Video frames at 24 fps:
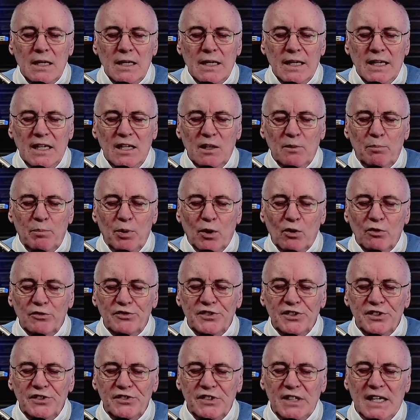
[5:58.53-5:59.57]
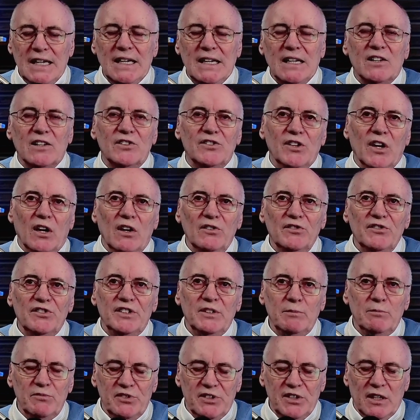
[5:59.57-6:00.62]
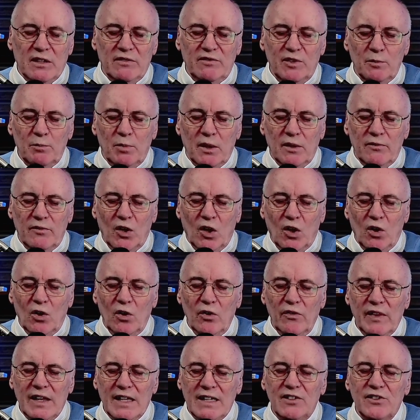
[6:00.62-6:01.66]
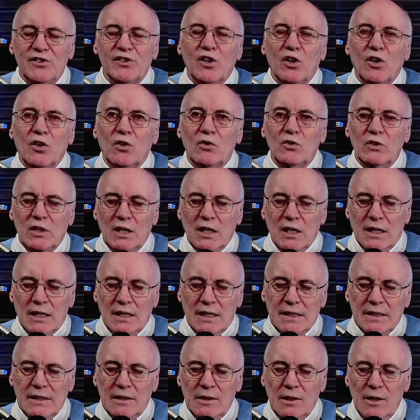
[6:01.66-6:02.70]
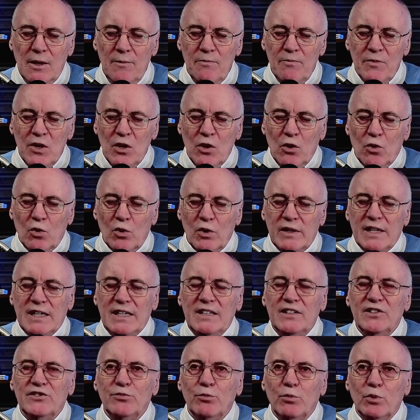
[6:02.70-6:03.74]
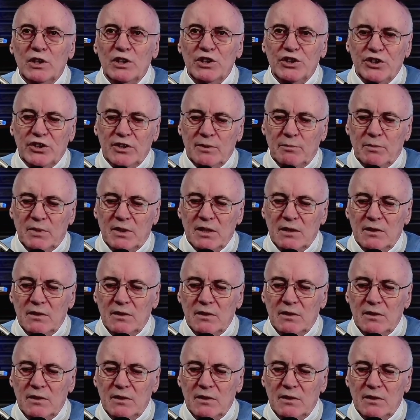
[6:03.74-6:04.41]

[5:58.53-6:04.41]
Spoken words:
He opposes and exalts himself above all that is called God or that is worshipped,